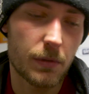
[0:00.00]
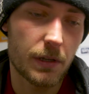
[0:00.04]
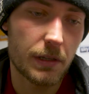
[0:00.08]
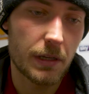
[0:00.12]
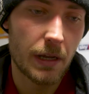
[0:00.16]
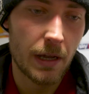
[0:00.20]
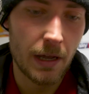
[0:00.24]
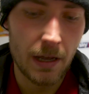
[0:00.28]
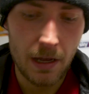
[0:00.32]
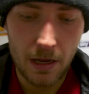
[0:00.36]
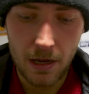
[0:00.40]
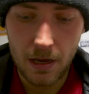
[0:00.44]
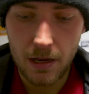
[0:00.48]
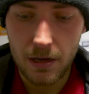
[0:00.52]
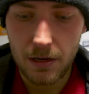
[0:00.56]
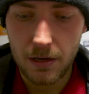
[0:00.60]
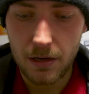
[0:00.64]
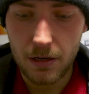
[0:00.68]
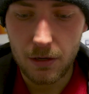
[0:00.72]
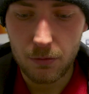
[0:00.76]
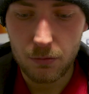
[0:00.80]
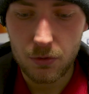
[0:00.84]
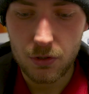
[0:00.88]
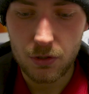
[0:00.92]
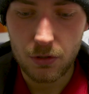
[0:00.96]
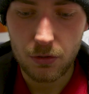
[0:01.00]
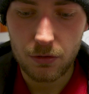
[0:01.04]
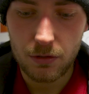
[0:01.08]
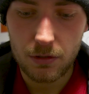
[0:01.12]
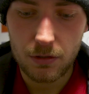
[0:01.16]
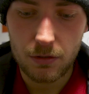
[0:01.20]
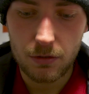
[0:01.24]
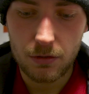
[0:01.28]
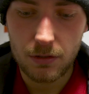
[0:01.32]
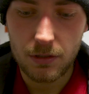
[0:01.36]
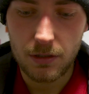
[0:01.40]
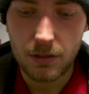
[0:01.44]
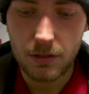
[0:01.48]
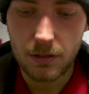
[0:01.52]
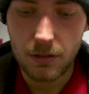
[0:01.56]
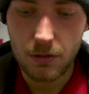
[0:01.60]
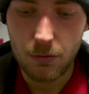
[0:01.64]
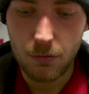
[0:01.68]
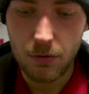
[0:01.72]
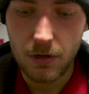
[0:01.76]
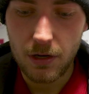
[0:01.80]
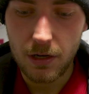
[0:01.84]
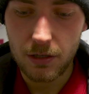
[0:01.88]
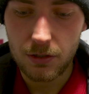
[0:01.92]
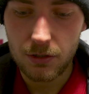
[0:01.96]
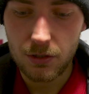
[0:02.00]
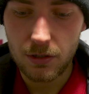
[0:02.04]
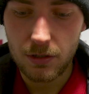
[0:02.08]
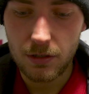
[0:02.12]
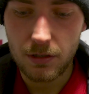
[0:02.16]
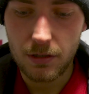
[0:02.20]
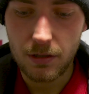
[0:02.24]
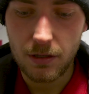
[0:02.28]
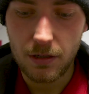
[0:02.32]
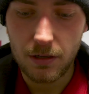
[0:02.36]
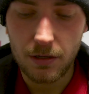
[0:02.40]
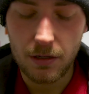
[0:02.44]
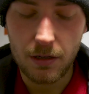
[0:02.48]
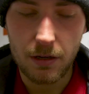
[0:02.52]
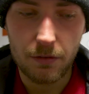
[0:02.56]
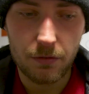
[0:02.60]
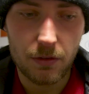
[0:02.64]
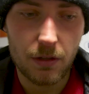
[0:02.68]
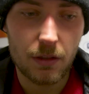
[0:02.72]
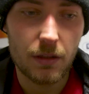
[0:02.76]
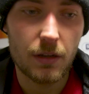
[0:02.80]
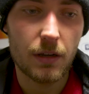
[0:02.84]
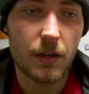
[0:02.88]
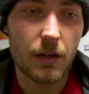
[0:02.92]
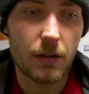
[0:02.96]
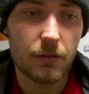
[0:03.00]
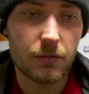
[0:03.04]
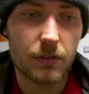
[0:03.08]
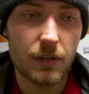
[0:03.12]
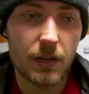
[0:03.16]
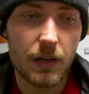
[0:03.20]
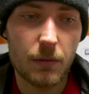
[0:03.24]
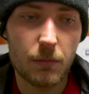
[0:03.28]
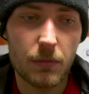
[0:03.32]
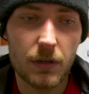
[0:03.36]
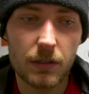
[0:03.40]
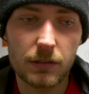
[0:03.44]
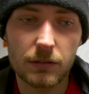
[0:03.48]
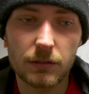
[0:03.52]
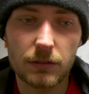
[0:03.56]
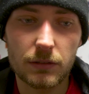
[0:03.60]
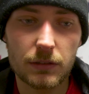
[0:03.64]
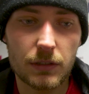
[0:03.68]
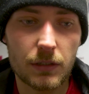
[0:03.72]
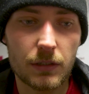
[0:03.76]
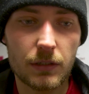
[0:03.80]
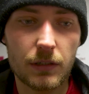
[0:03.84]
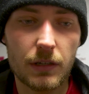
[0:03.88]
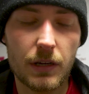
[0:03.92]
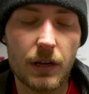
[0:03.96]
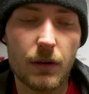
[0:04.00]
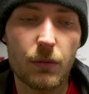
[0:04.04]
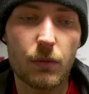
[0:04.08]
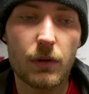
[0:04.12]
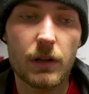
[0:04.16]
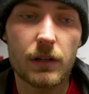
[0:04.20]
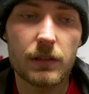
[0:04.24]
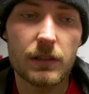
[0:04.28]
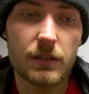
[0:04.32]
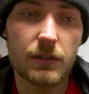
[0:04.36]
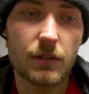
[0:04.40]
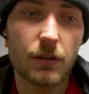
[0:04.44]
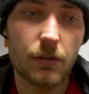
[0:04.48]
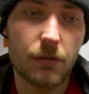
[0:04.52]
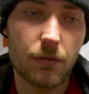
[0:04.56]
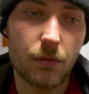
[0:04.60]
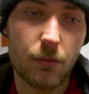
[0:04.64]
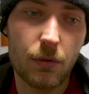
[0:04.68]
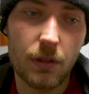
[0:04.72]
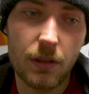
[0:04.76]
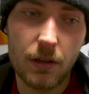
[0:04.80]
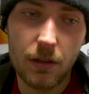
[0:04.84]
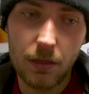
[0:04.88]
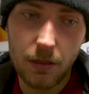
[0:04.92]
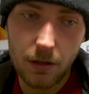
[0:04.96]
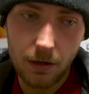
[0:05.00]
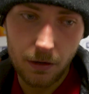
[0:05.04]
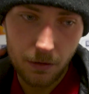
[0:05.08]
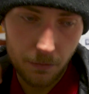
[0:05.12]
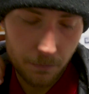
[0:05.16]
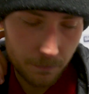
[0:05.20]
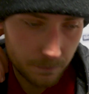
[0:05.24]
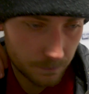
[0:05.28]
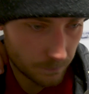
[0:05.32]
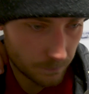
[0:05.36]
But yeah, we showed a good reaction after the halftime, and yeah, well-deserved win, I think.